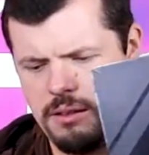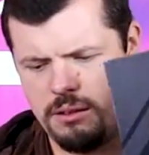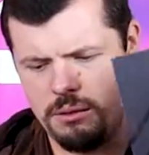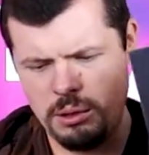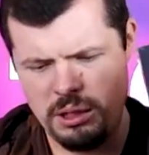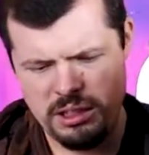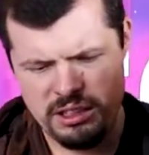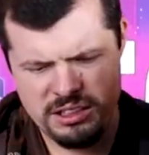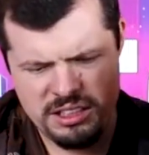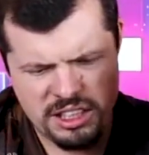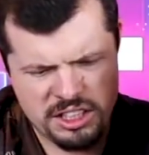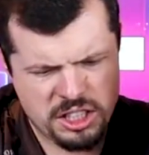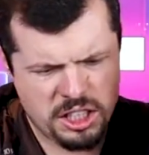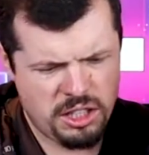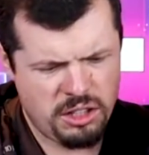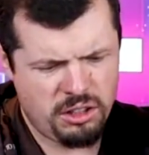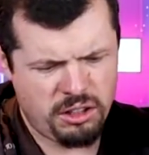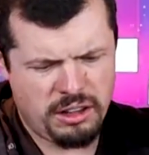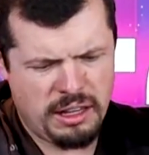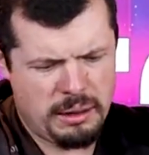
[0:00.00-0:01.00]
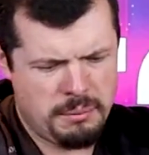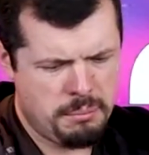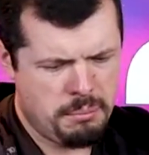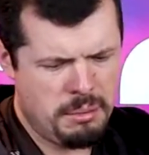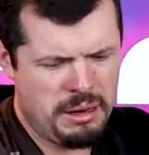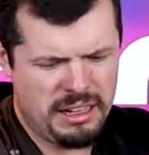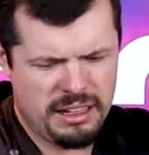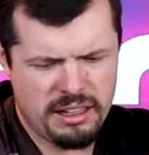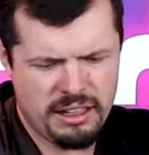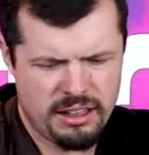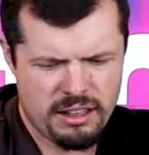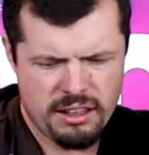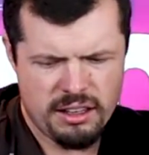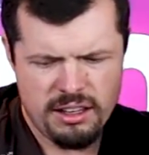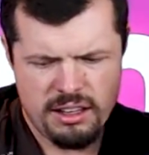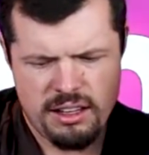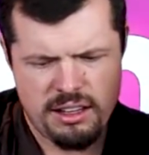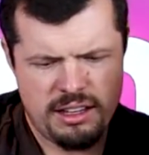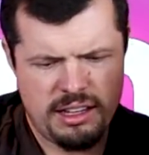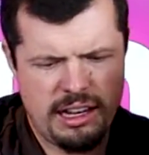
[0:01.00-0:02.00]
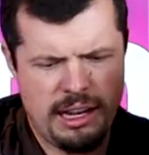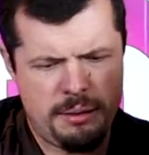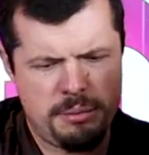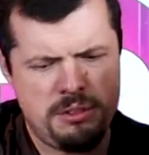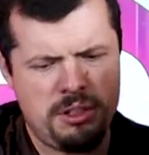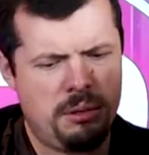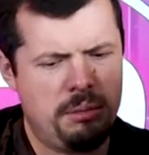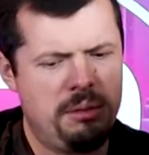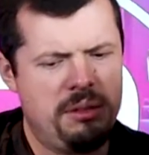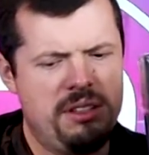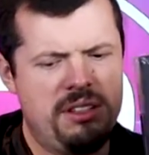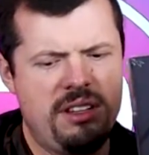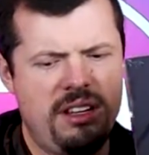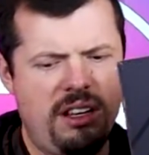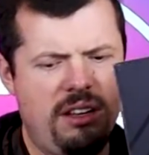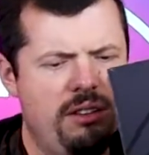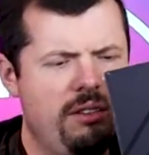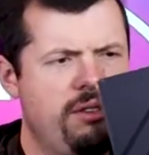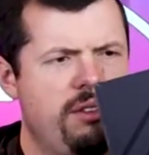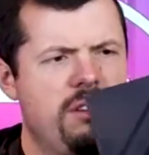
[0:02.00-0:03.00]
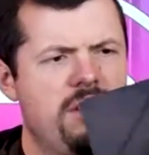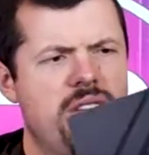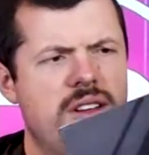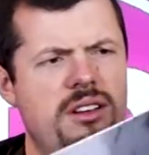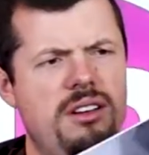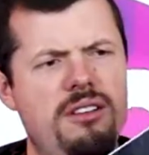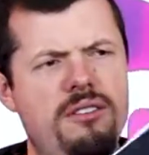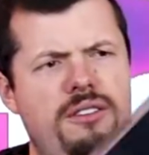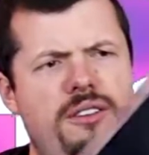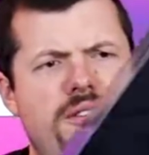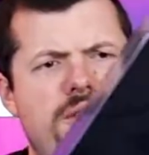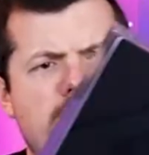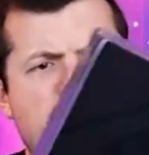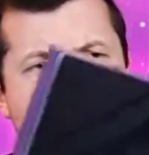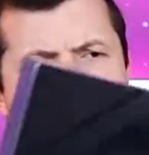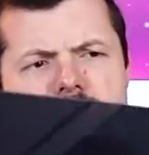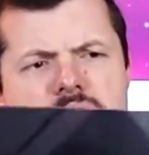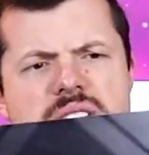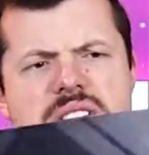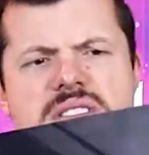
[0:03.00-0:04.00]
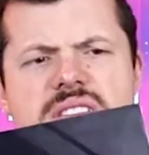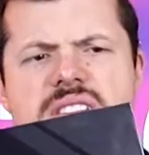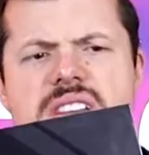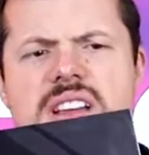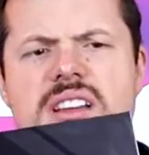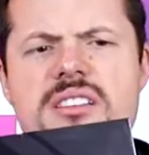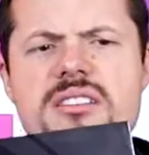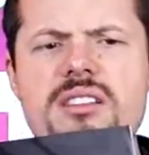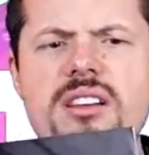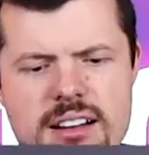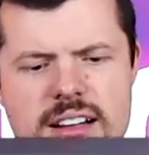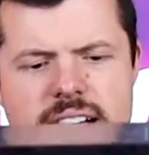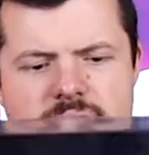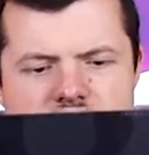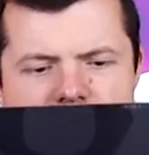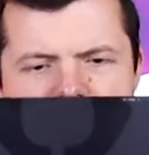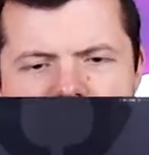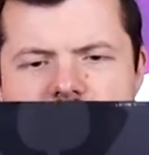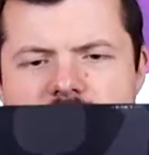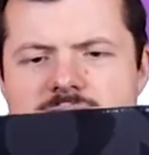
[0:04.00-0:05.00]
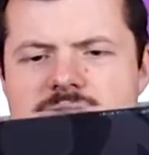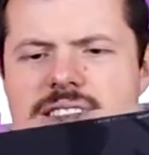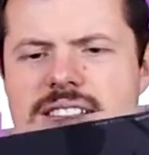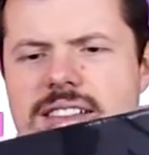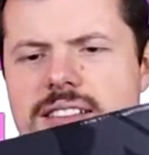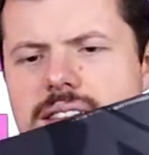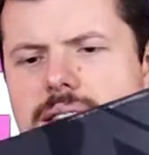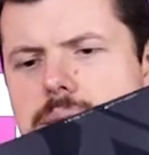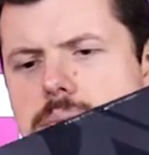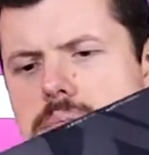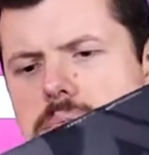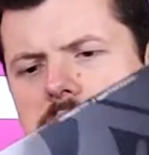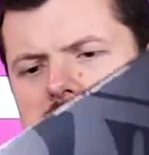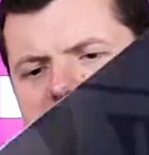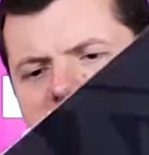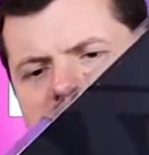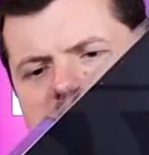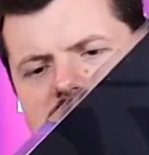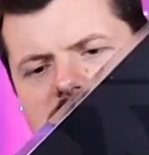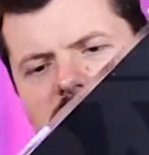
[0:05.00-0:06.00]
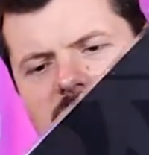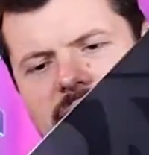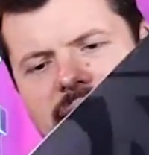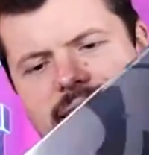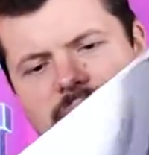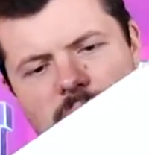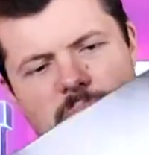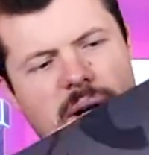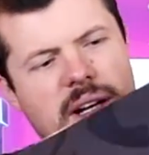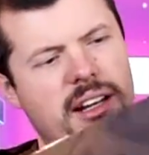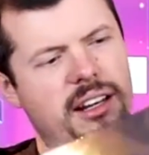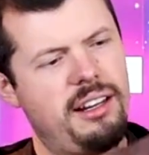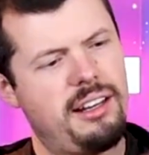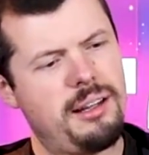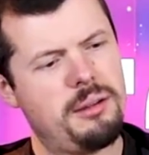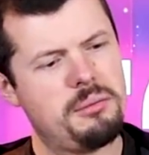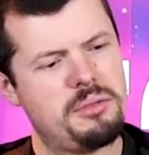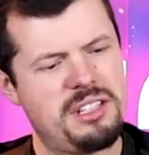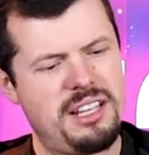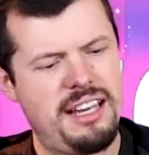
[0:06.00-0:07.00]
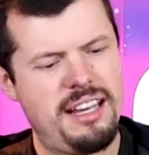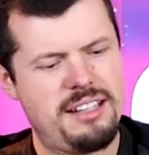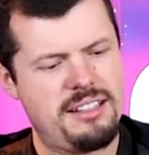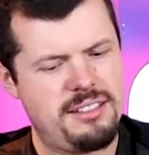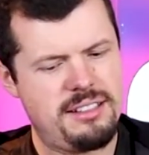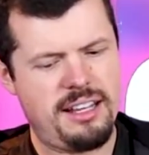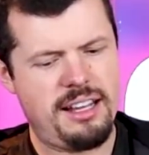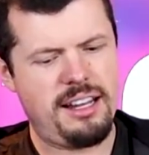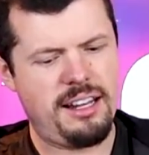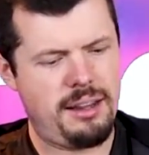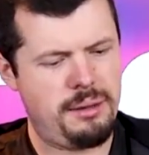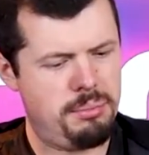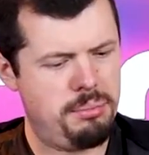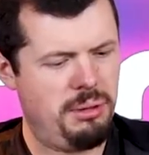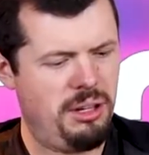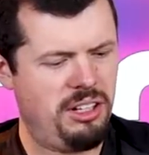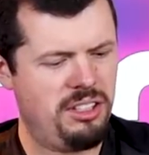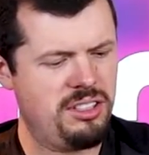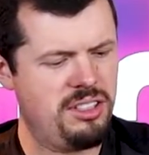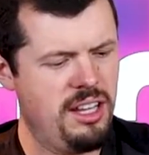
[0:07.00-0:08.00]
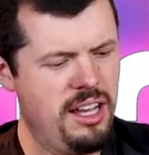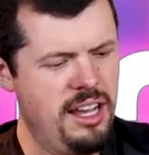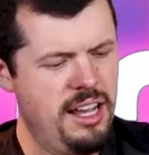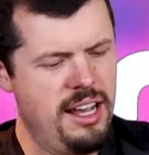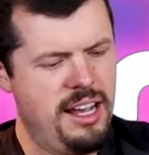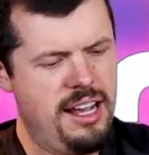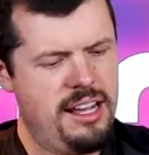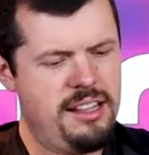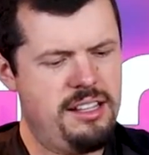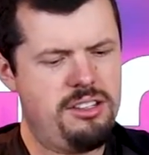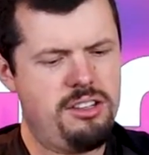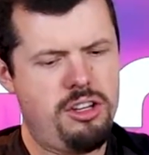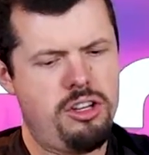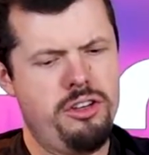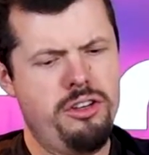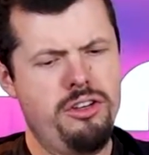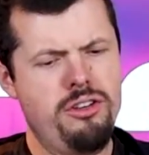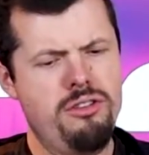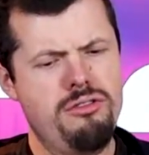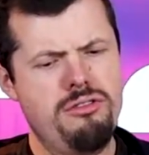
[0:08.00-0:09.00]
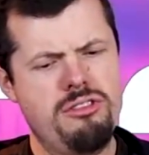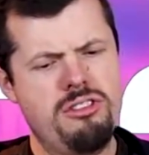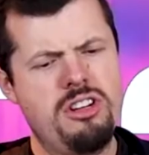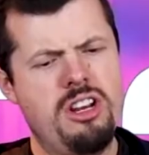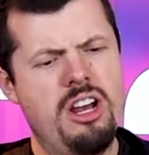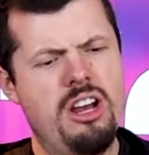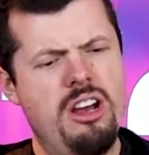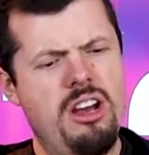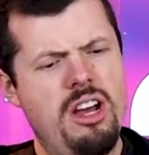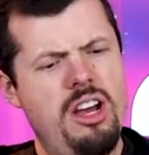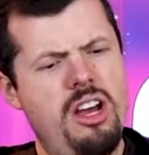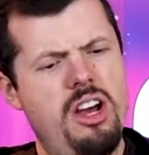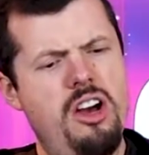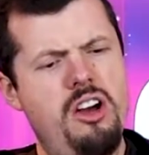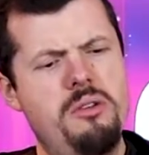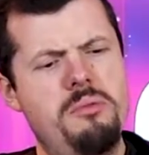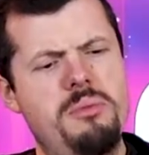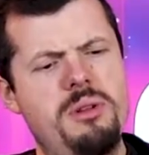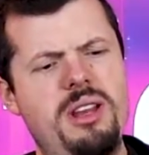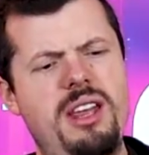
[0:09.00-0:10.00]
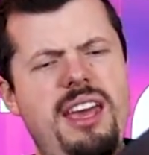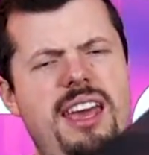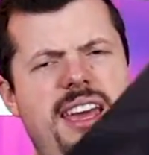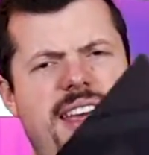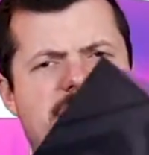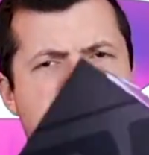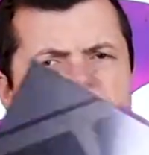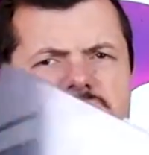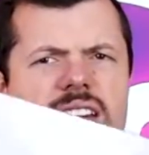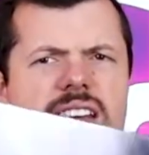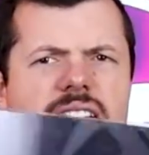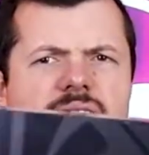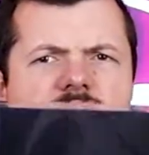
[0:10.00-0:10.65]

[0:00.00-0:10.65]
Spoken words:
Well, it's actually not that big, the laptop itself. It's only a 15.6. Okay, so this is the box when it comes outside of the box, and there's a huge Omen X